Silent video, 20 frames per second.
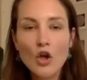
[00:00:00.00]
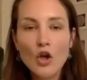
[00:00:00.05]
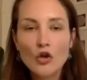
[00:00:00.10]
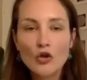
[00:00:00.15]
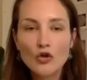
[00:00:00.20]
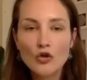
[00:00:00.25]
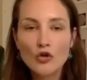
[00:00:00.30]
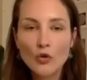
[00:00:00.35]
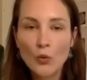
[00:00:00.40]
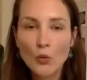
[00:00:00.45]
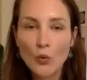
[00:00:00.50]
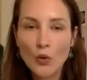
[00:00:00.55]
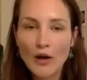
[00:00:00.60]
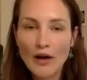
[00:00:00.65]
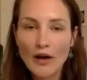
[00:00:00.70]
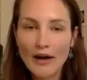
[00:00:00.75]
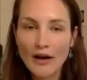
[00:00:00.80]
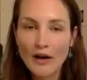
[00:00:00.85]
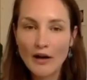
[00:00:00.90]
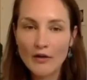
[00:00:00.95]
So
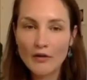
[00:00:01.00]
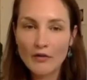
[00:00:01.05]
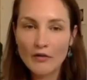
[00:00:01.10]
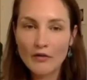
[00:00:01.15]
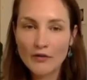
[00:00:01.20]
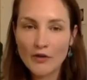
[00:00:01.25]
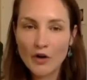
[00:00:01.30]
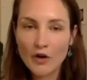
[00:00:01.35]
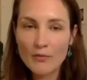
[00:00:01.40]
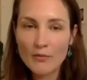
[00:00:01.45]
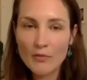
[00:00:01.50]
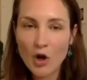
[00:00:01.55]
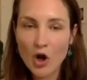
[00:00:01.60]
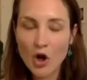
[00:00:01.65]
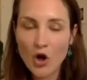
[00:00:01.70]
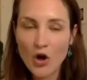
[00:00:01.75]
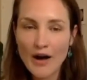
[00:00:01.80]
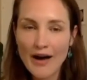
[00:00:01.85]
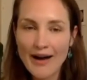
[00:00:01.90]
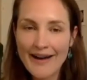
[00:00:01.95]
from
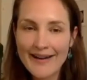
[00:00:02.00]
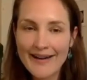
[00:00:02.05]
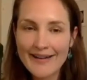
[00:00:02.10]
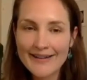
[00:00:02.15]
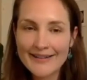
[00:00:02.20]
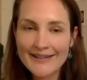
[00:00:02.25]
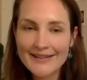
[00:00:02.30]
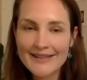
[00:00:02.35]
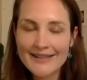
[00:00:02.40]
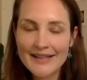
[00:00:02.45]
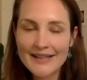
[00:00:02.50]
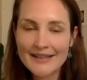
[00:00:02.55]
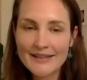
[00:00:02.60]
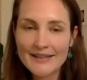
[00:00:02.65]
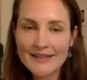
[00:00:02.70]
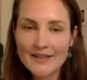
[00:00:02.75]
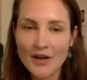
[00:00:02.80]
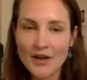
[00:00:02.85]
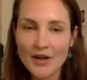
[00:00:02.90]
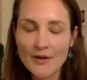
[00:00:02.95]
our heart
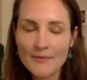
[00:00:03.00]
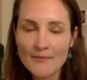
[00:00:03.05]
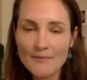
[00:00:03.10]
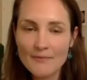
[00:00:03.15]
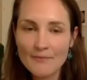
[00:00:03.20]
center,